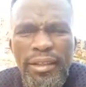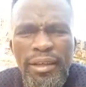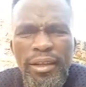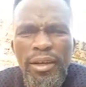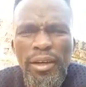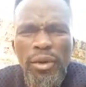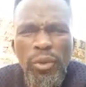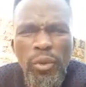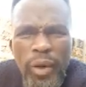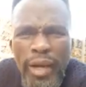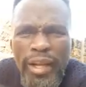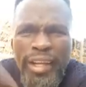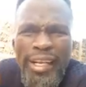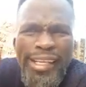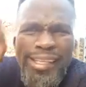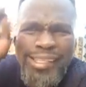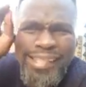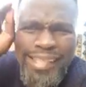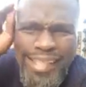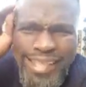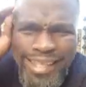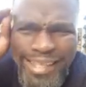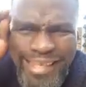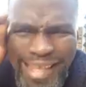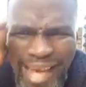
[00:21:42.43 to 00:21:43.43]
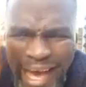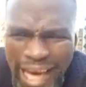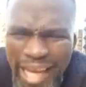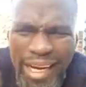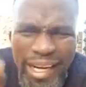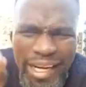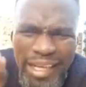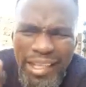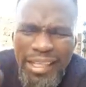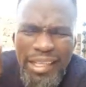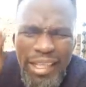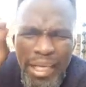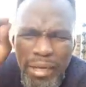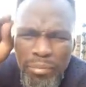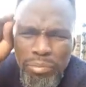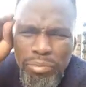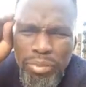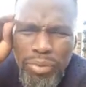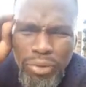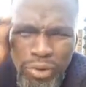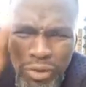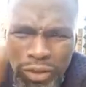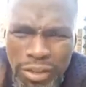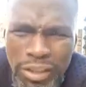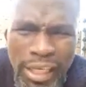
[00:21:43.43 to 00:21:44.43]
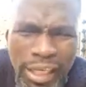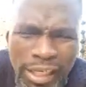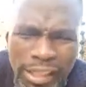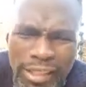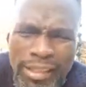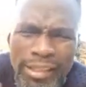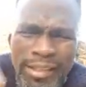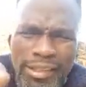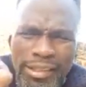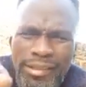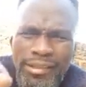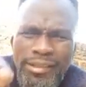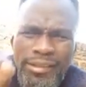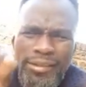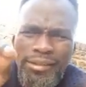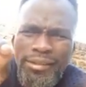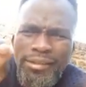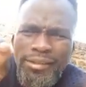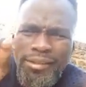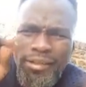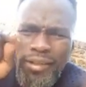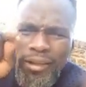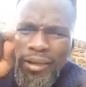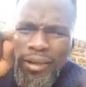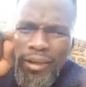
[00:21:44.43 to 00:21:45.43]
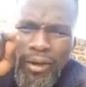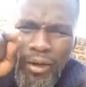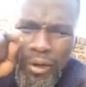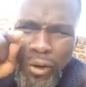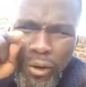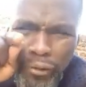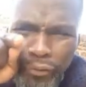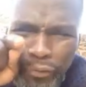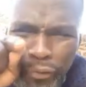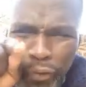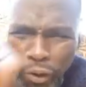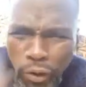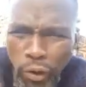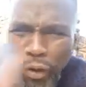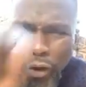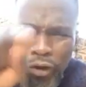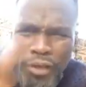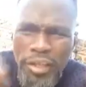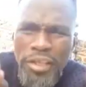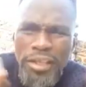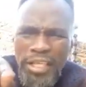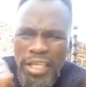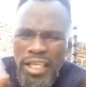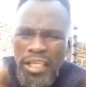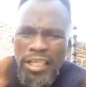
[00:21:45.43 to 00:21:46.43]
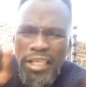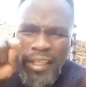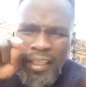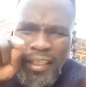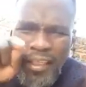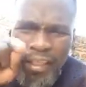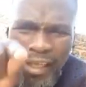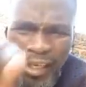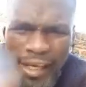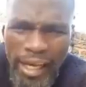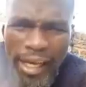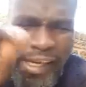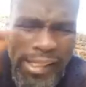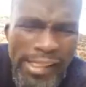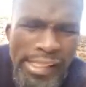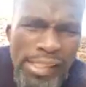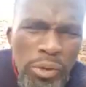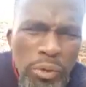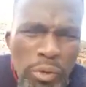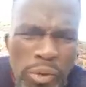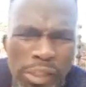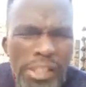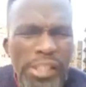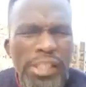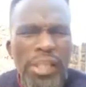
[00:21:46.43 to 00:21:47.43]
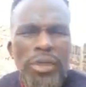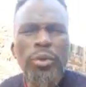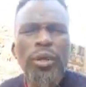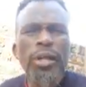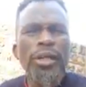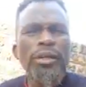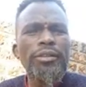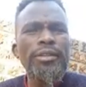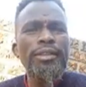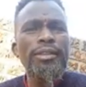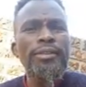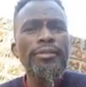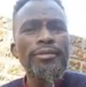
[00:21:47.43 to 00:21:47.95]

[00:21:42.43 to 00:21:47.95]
when he's thoroughly a product of your own thinking as the Western world?